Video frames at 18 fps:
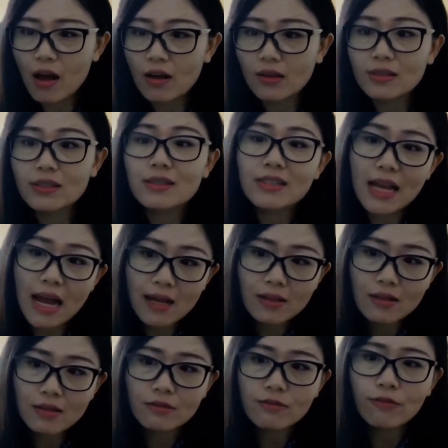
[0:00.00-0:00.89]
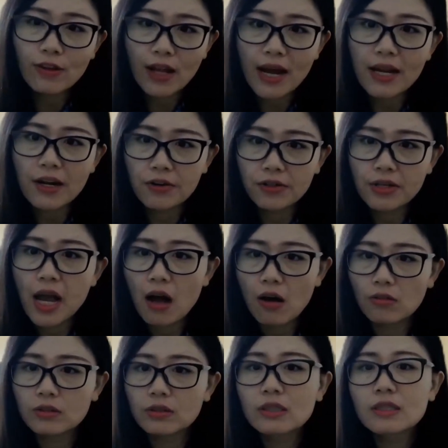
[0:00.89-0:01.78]
on standard Flatiron
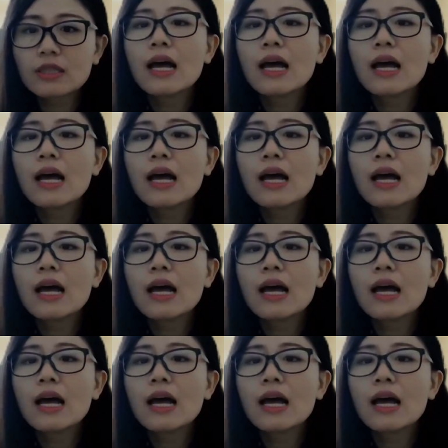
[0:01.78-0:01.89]
Health